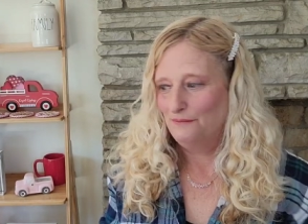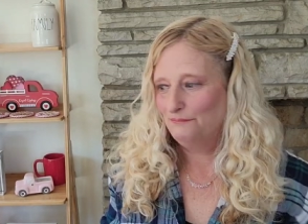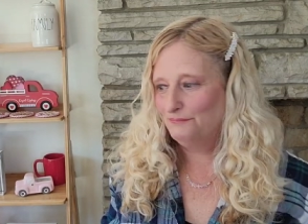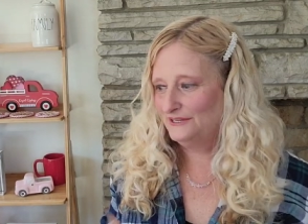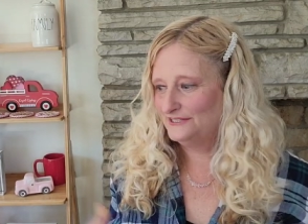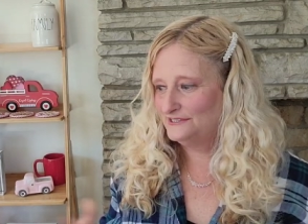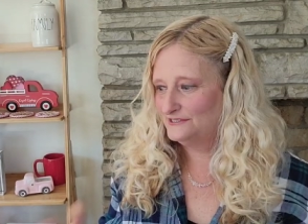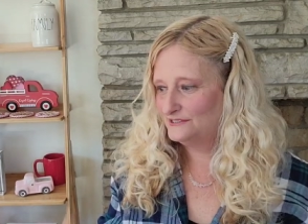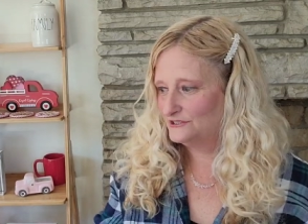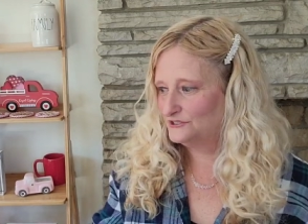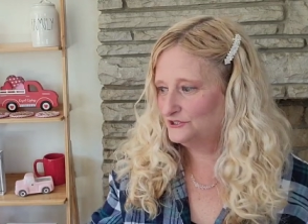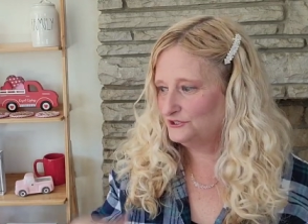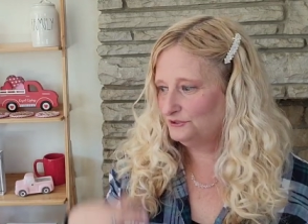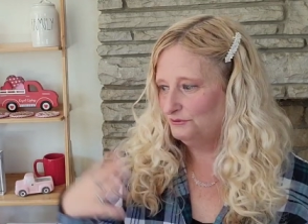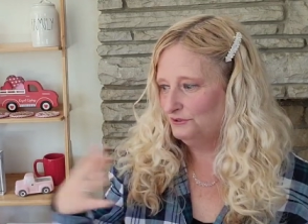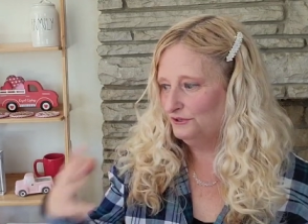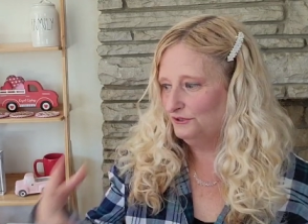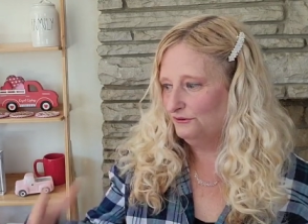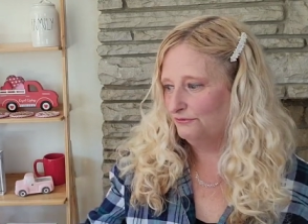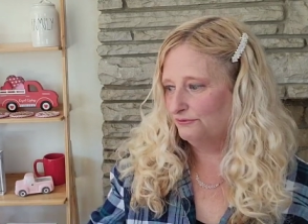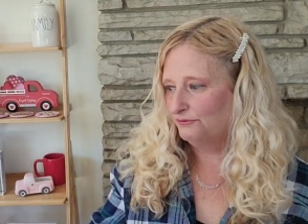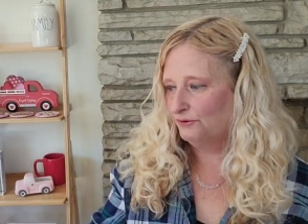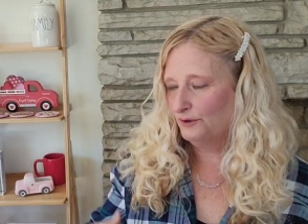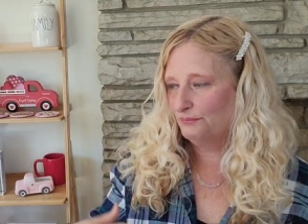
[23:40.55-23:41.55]
But doing
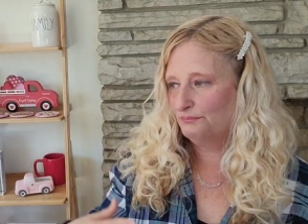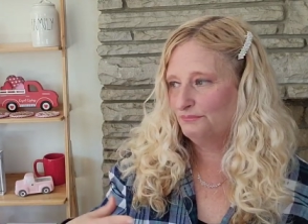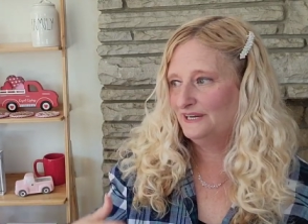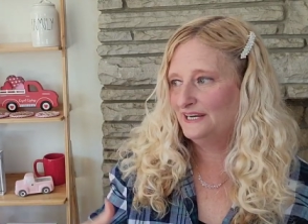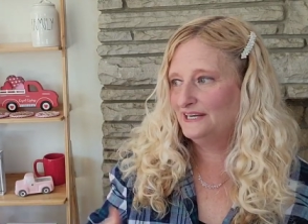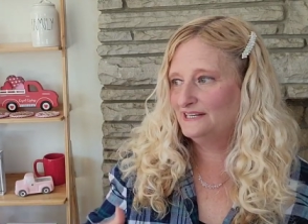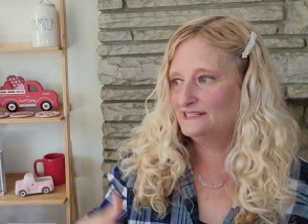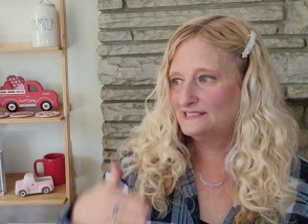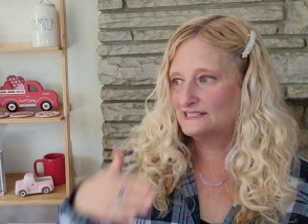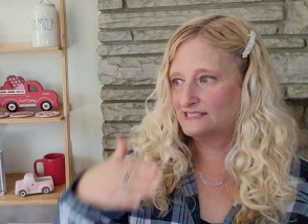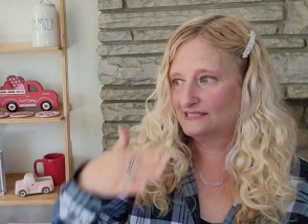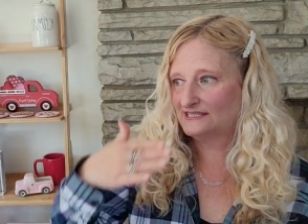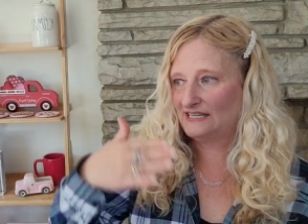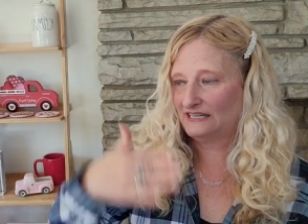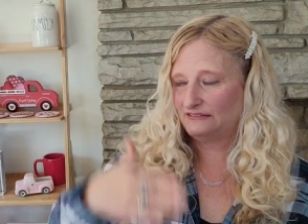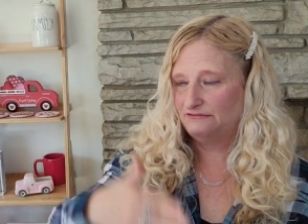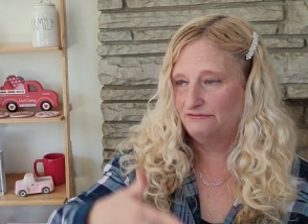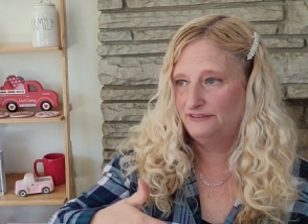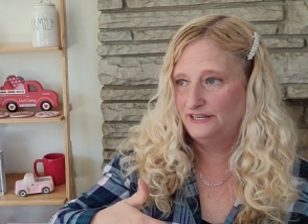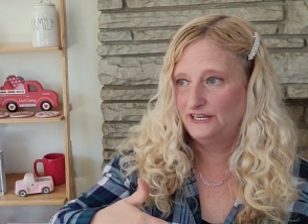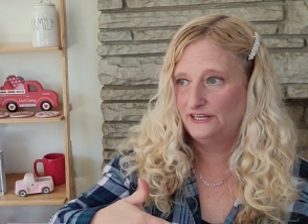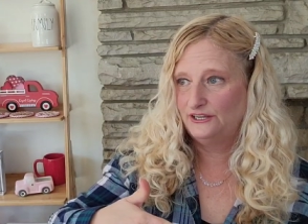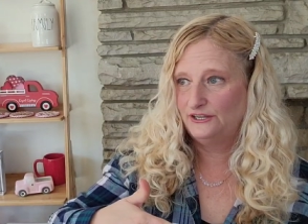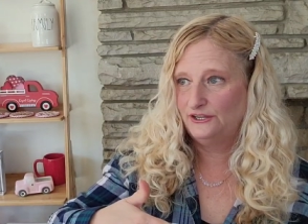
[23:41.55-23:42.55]
the 4 pieces, I
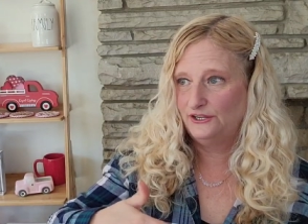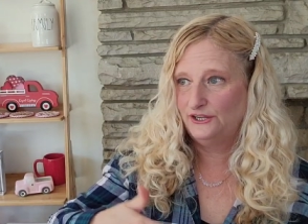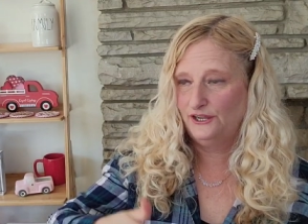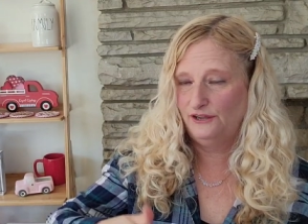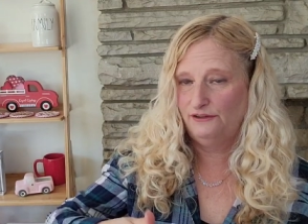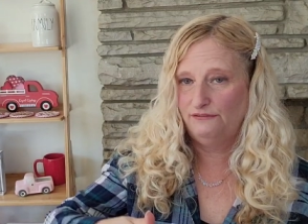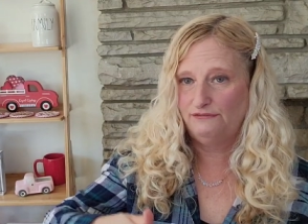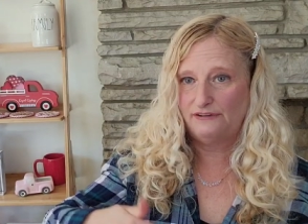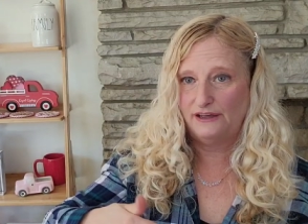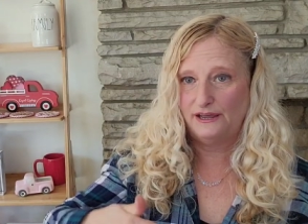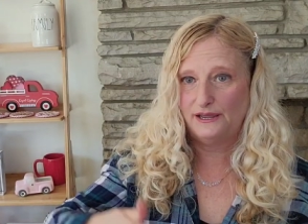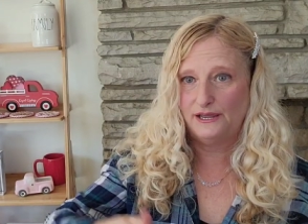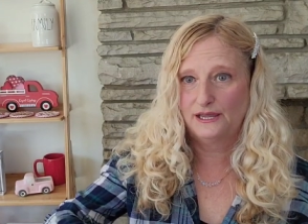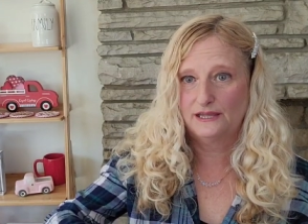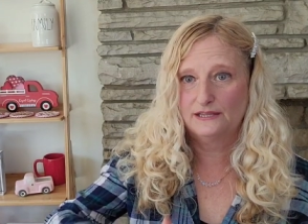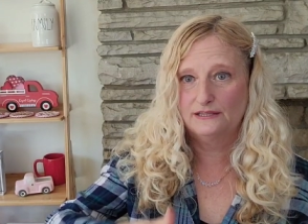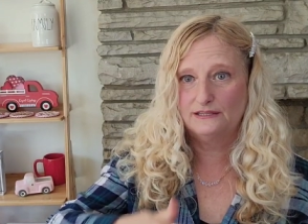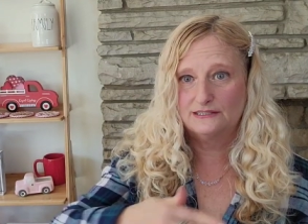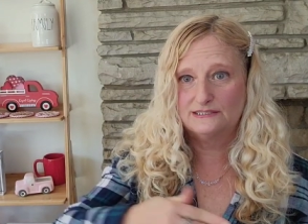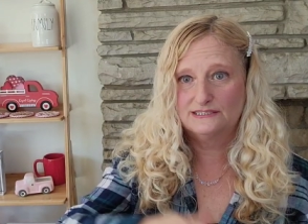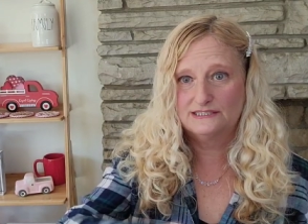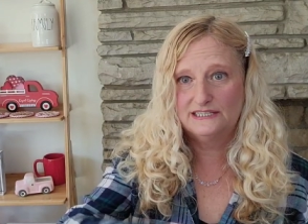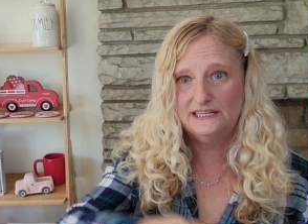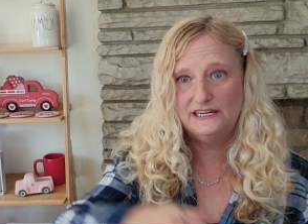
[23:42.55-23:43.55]
feel if I
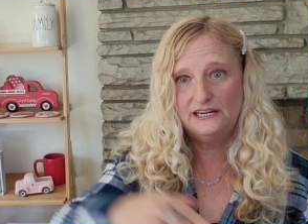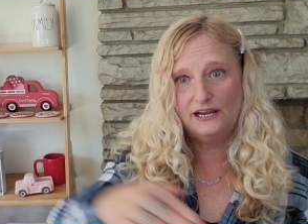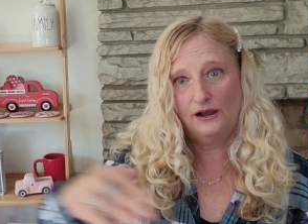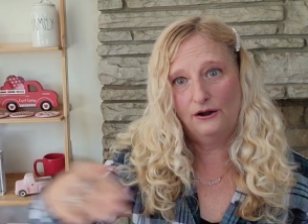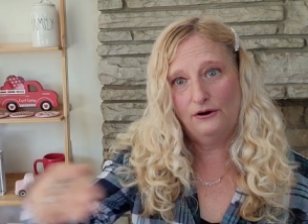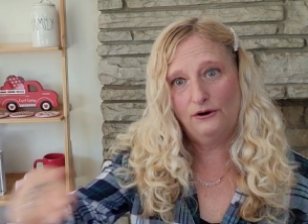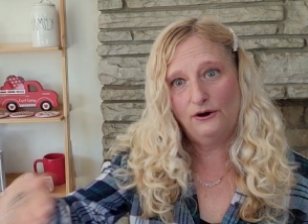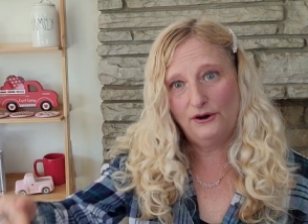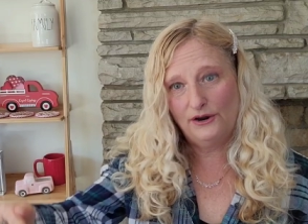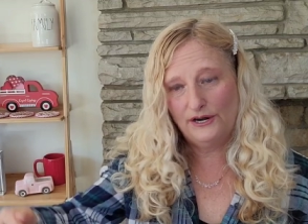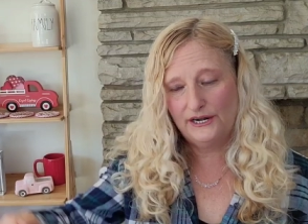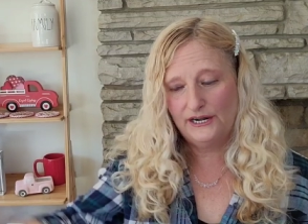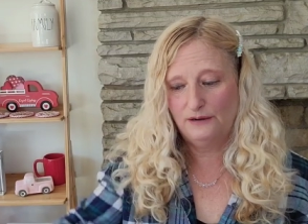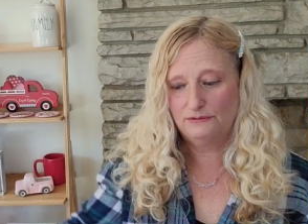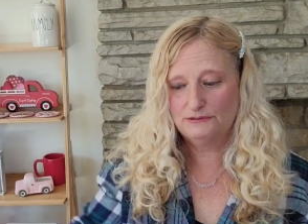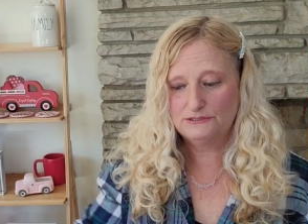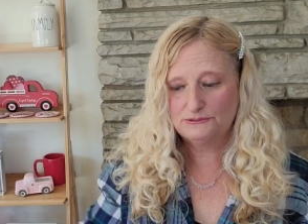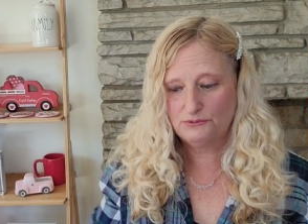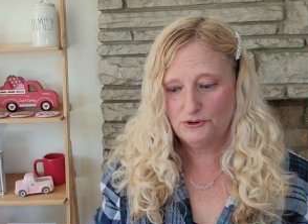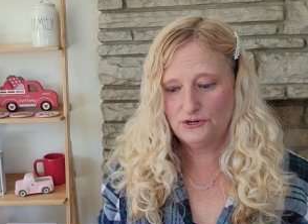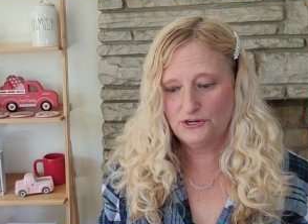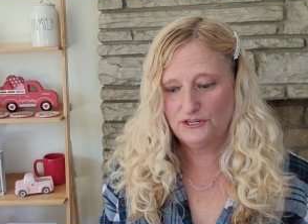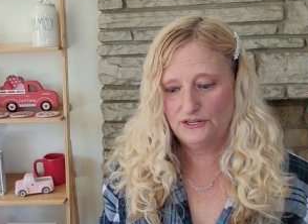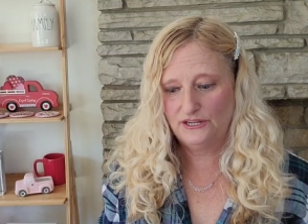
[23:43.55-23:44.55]
see, all right, I
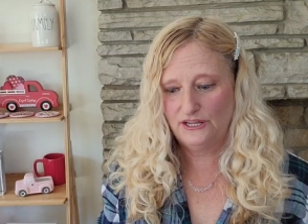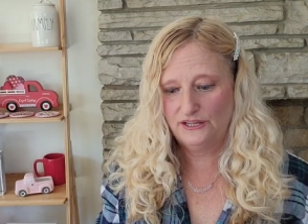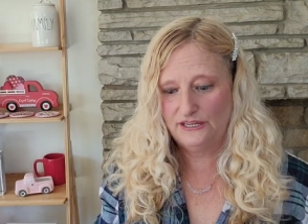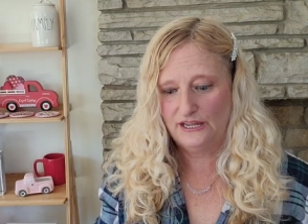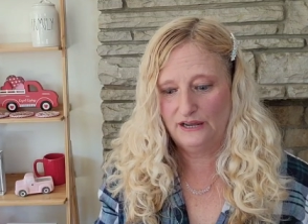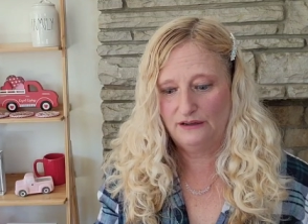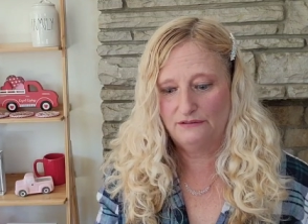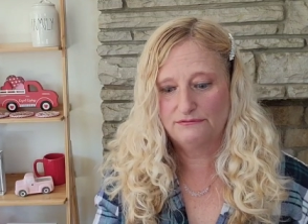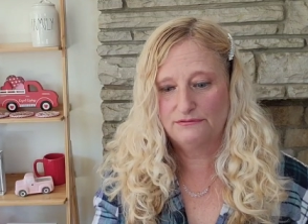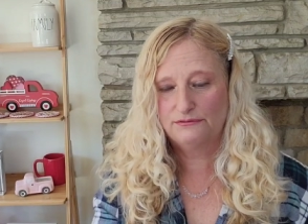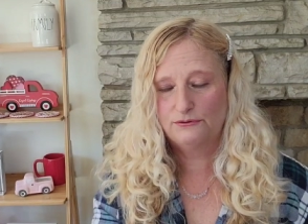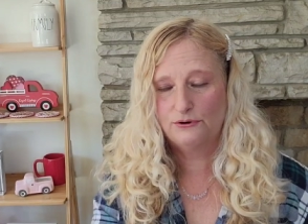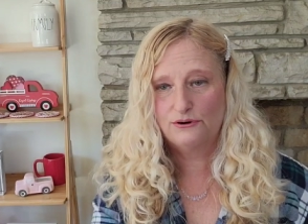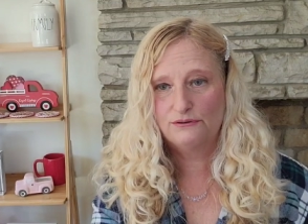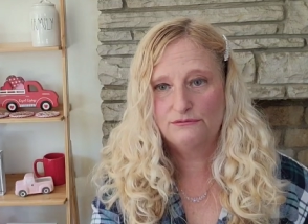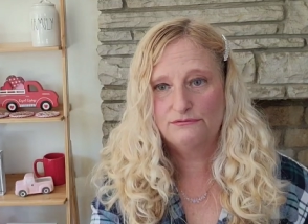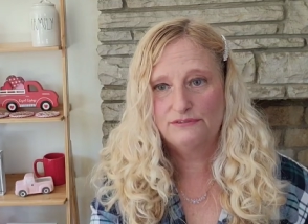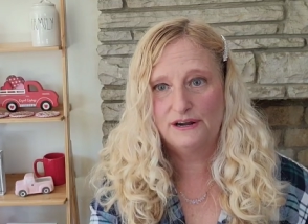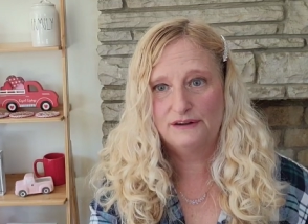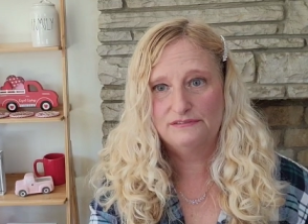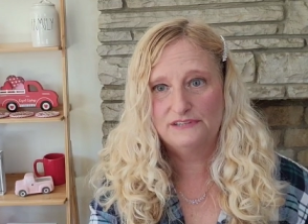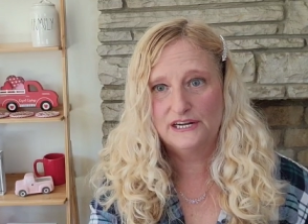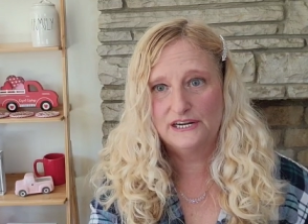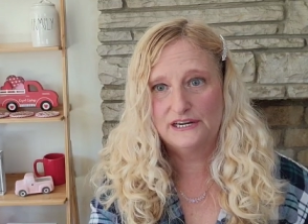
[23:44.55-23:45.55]
was working on that 4 or
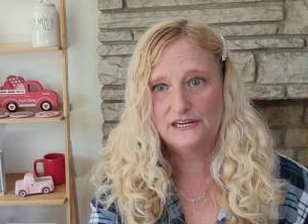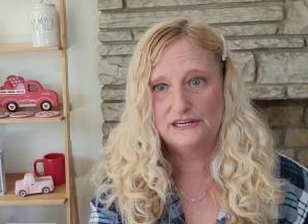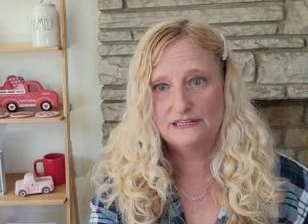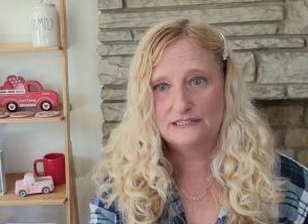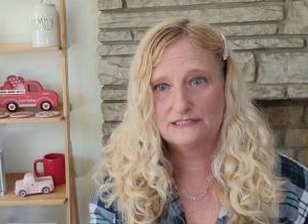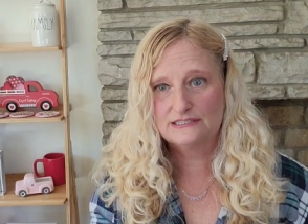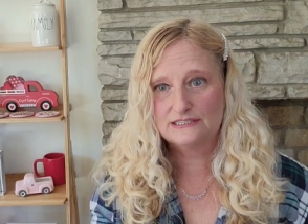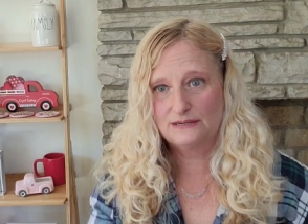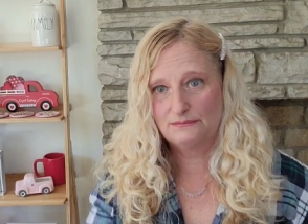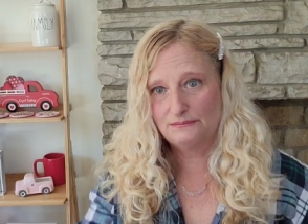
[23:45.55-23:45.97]
5 days.